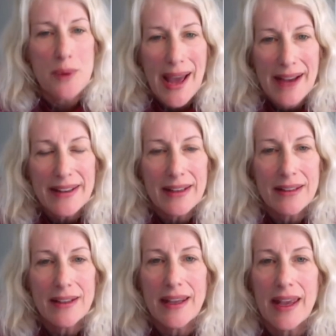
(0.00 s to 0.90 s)
dragged
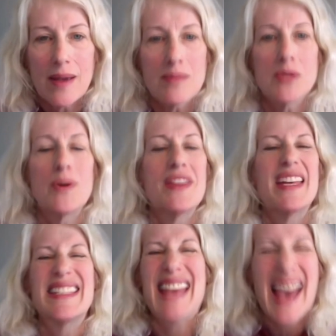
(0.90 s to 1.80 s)
into games with
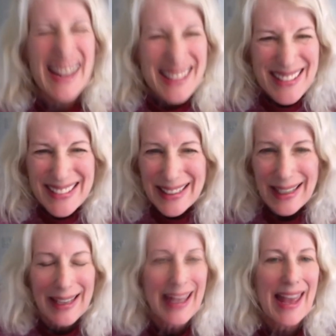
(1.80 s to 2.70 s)

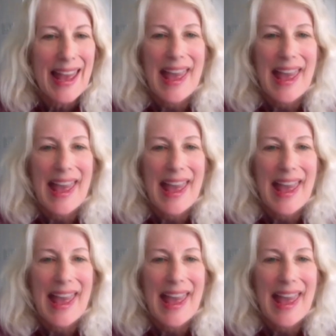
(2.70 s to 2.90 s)
texting